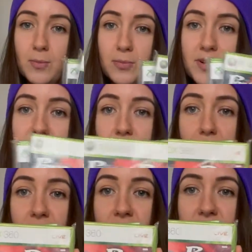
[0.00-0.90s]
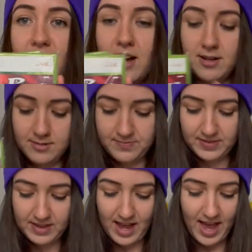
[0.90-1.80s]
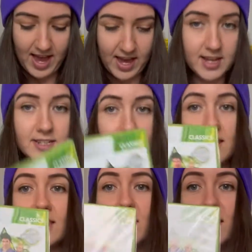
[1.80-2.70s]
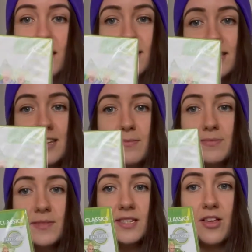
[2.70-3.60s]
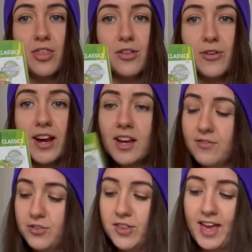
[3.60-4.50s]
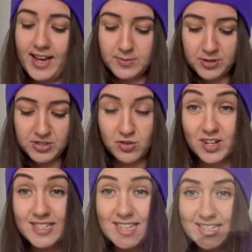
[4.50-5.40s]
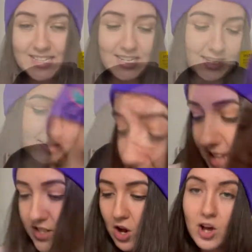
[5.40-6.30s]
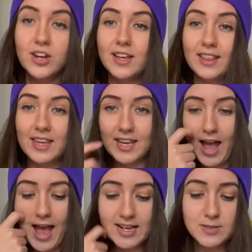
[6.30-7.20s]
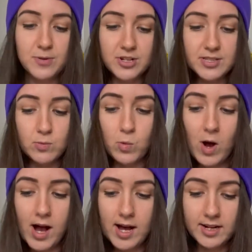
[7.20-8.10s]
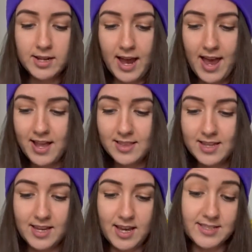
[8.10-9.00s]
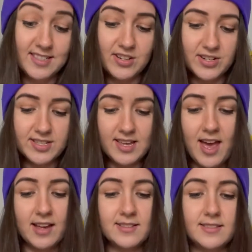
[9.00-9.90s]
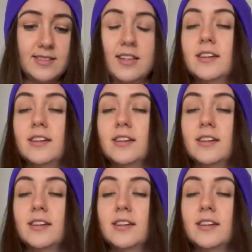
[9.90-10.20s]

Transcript: Prince of Persia, and The Sims 3 for the Xbox 360. And on the Xbox One and the Series X,